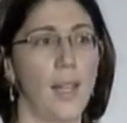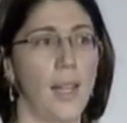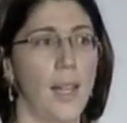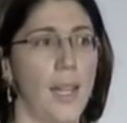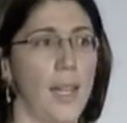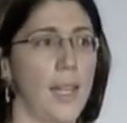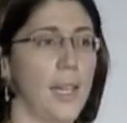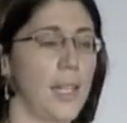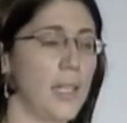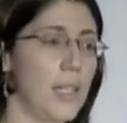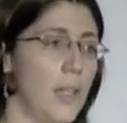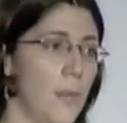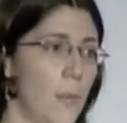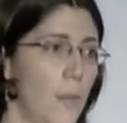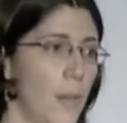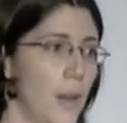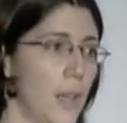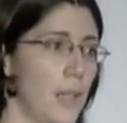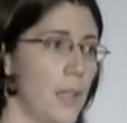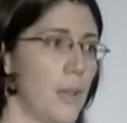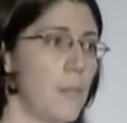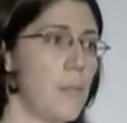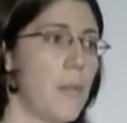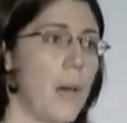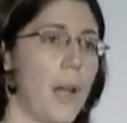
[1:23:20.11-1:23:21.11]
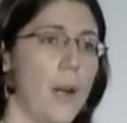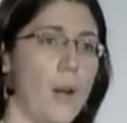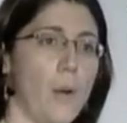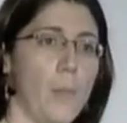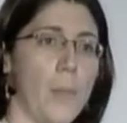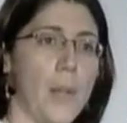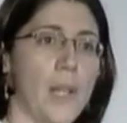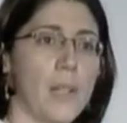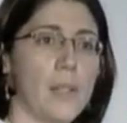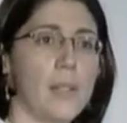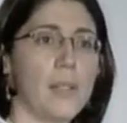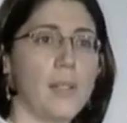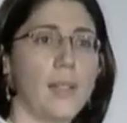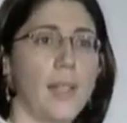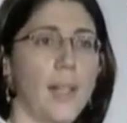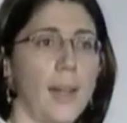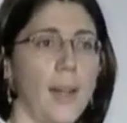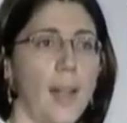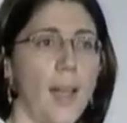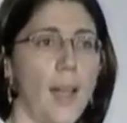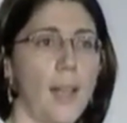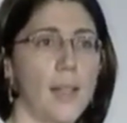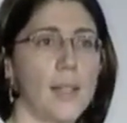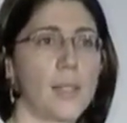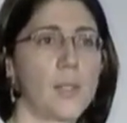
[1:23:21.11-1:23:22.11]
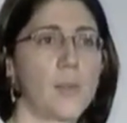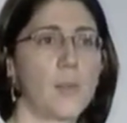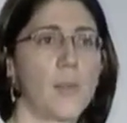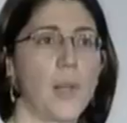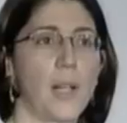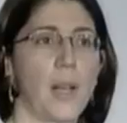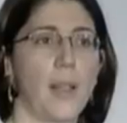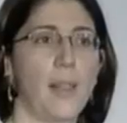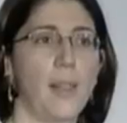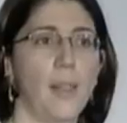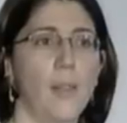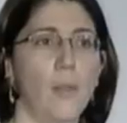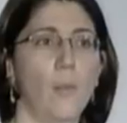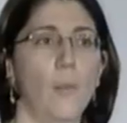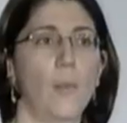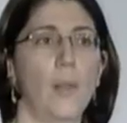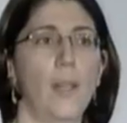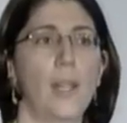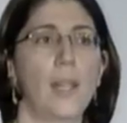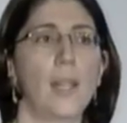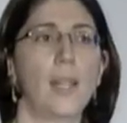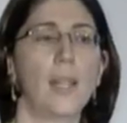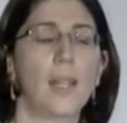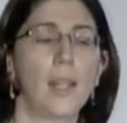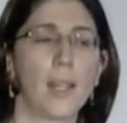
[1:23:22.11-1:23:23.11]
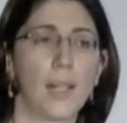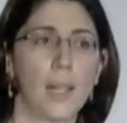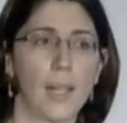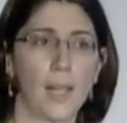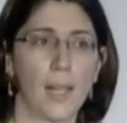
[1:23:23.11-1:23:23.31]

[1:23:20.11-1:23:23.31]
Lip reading: in a different environment than us, but I think we